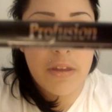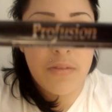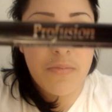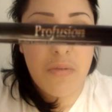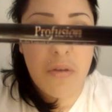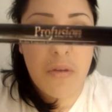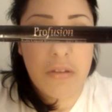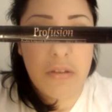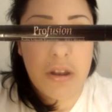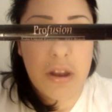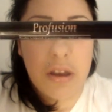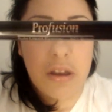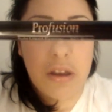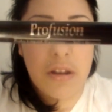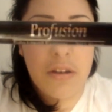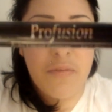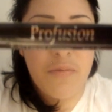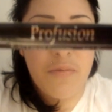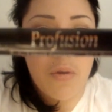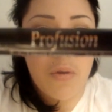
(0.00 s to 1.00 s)
it's probably not
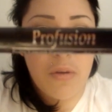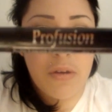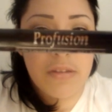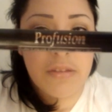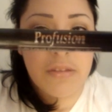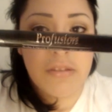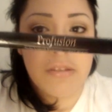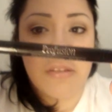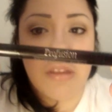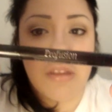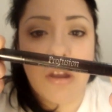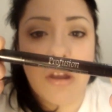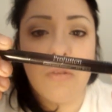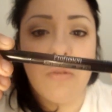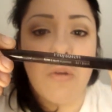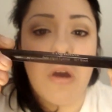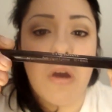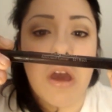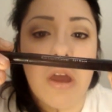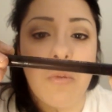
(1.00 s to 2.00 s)
going to focus because I don't
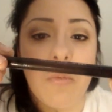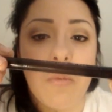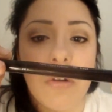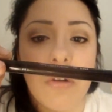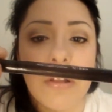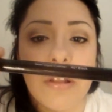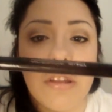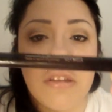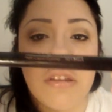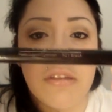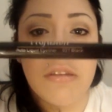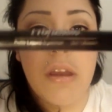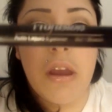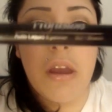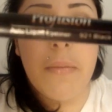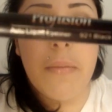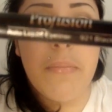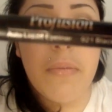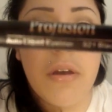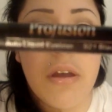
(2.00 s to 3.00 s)
know how to work this
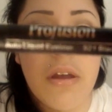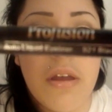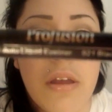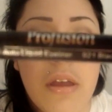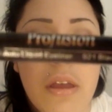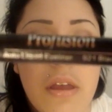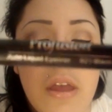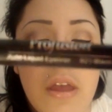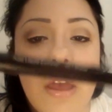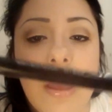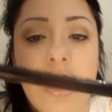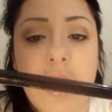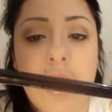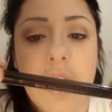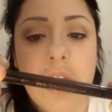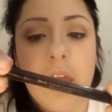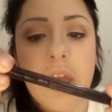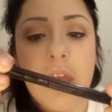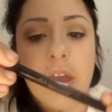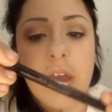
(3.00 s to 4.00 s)
yet, but
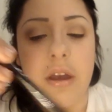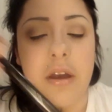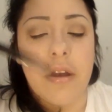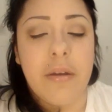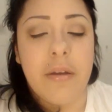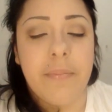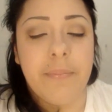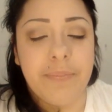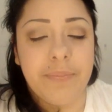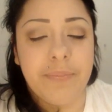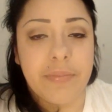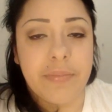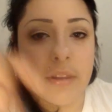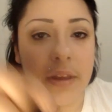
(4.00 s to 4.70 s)
um,